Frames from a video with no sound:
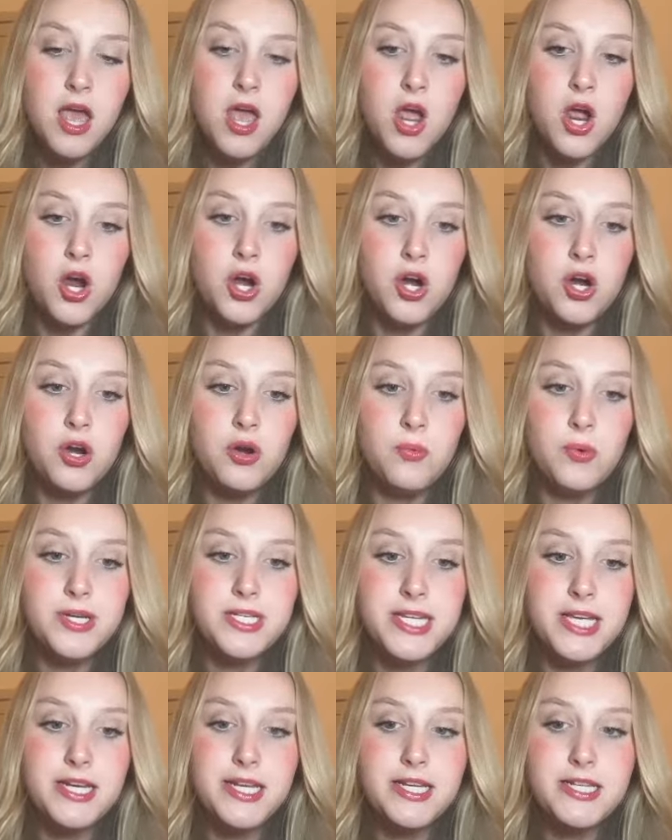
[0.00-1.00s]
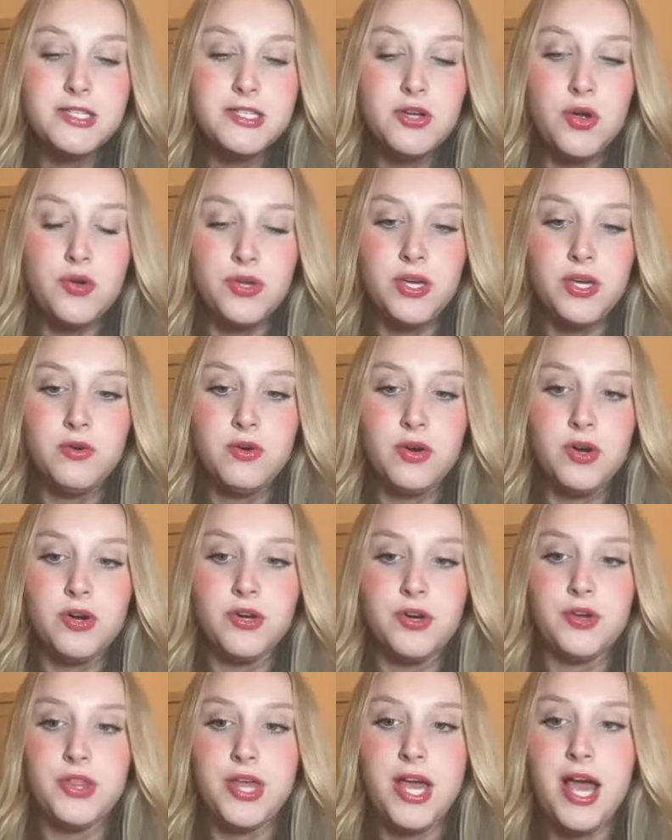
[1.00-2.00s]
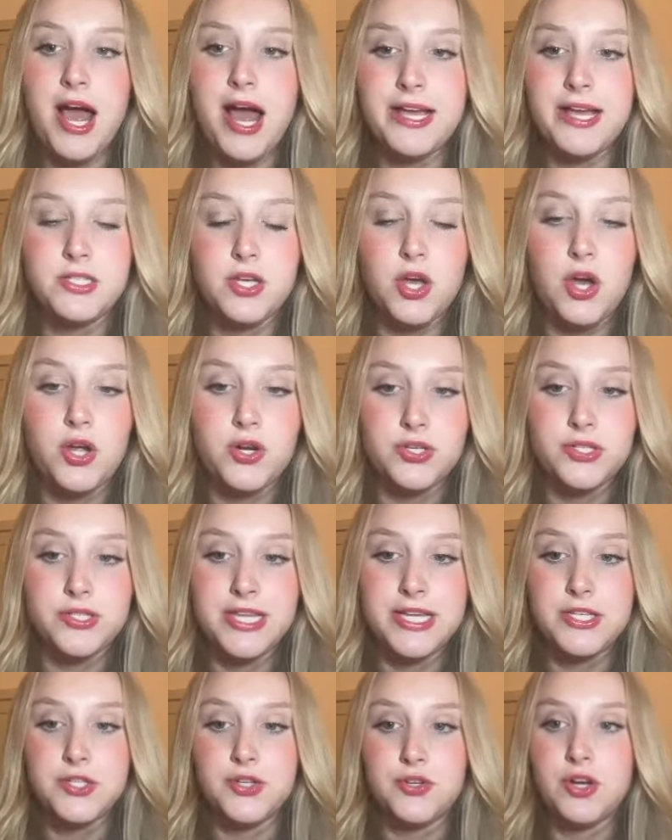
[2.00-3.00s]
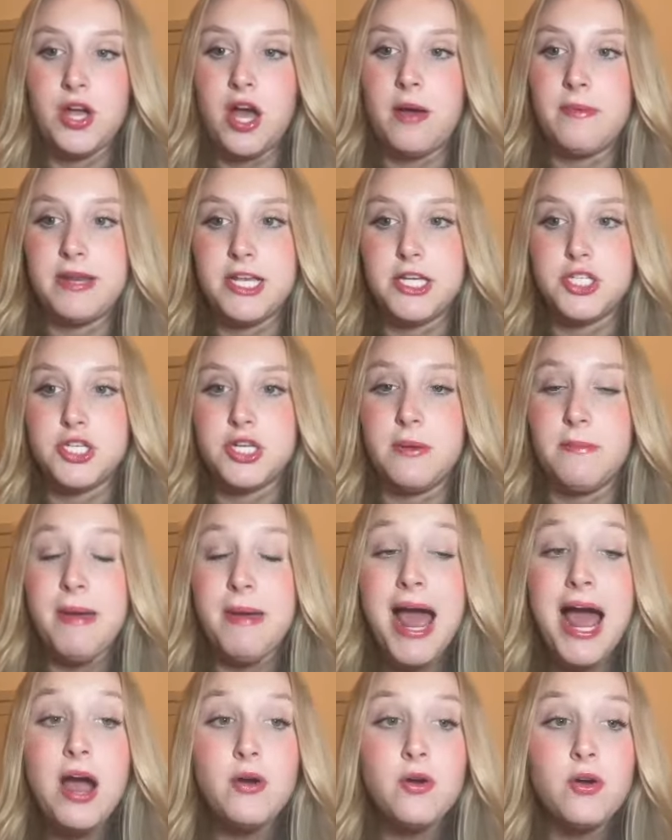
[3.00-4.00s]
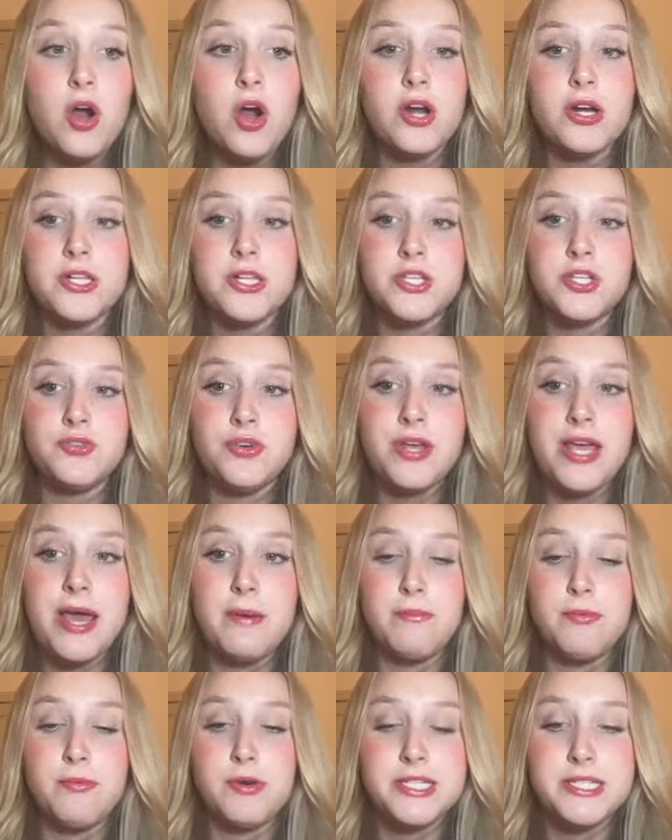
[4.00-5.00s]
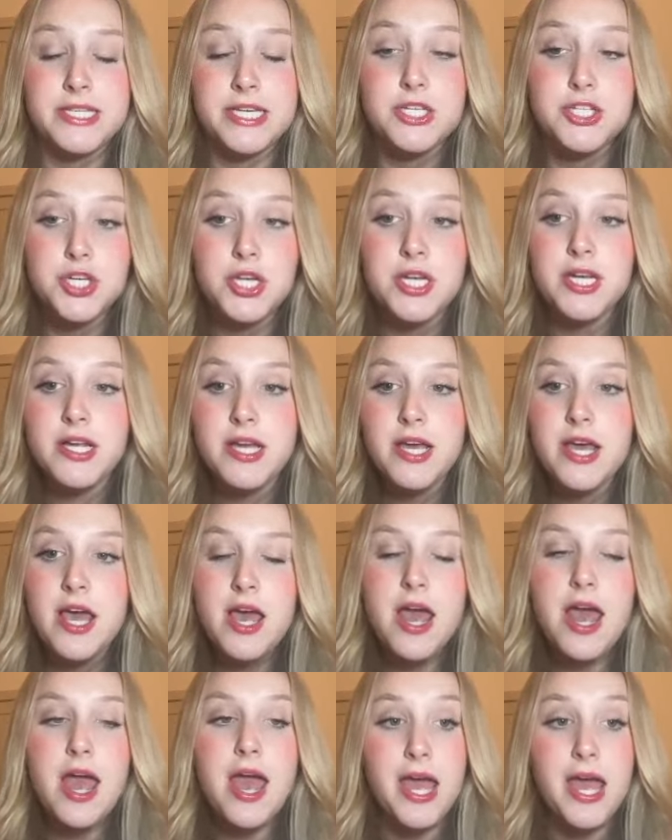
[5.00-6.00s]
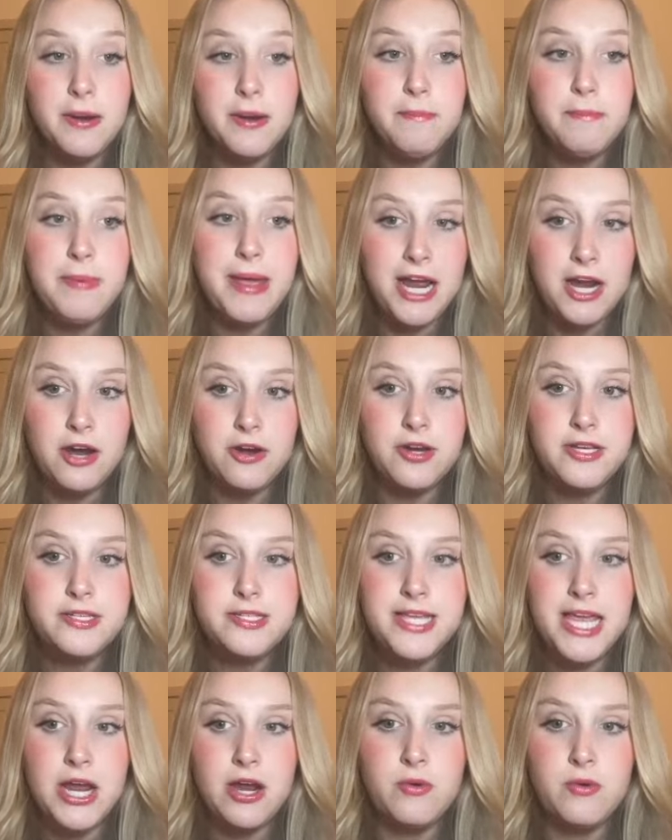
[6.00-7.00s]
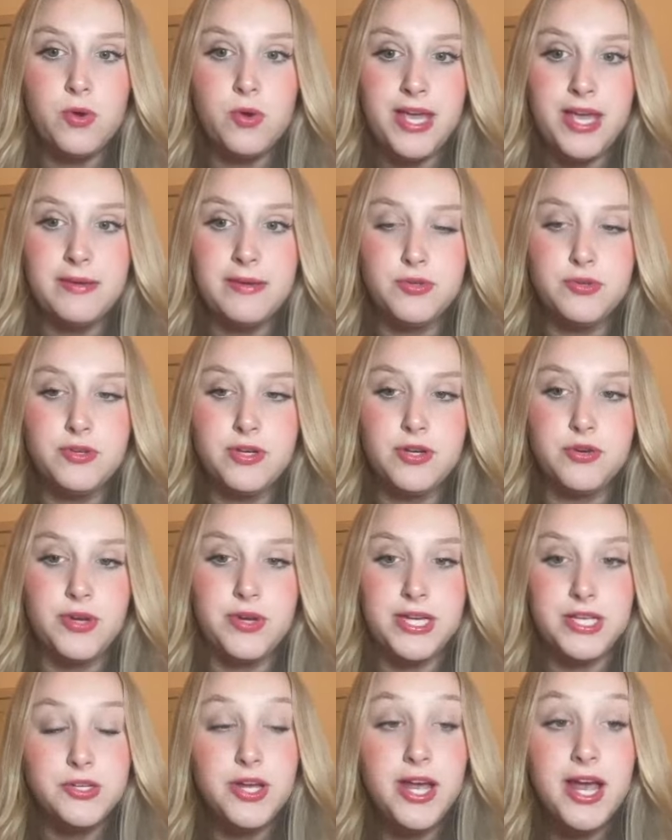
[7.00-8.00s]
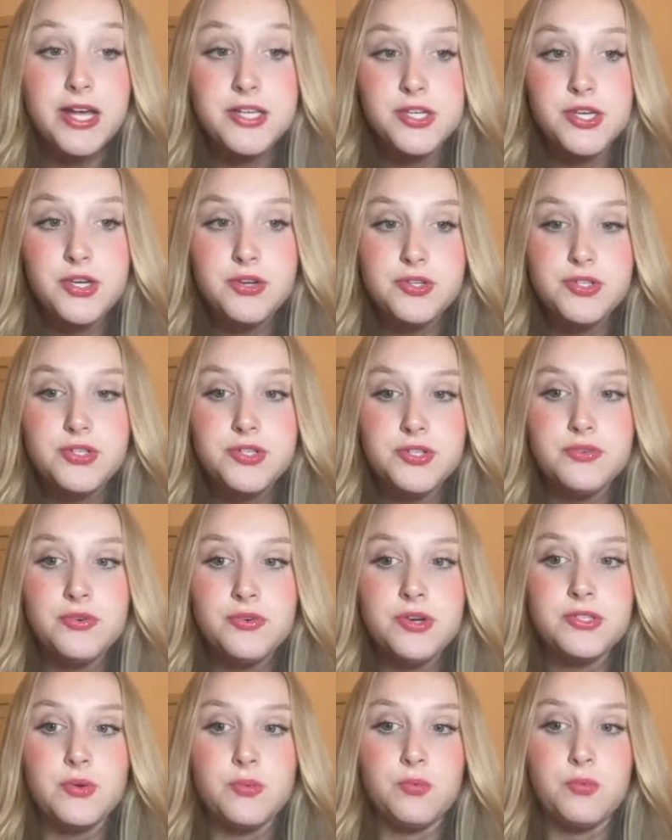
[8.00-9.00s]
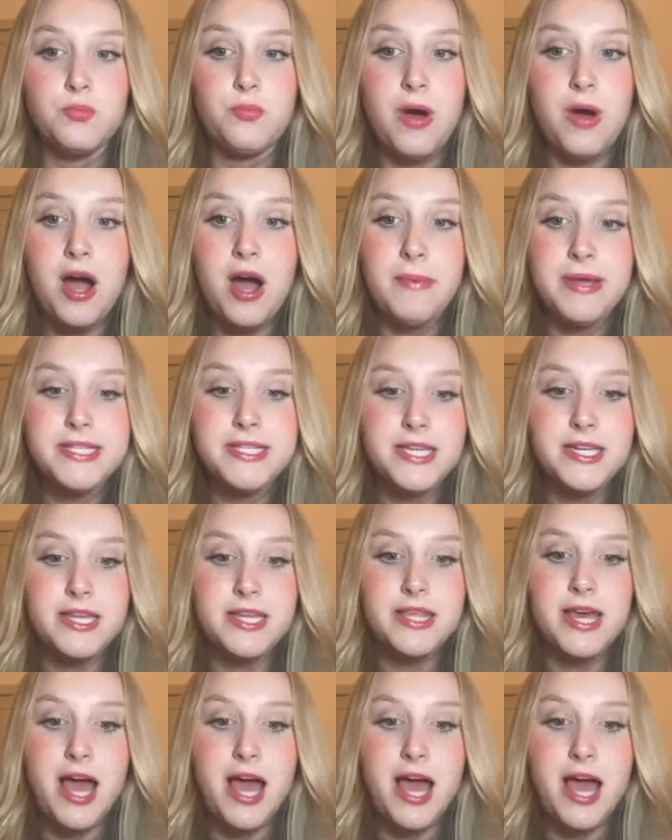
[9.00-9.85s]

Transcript: Her routine in Tokyo earned her the highest honors thanks to her combination of power, artistry, and precision. In Paris, Carey will aim to increase her execution scores while maintaining the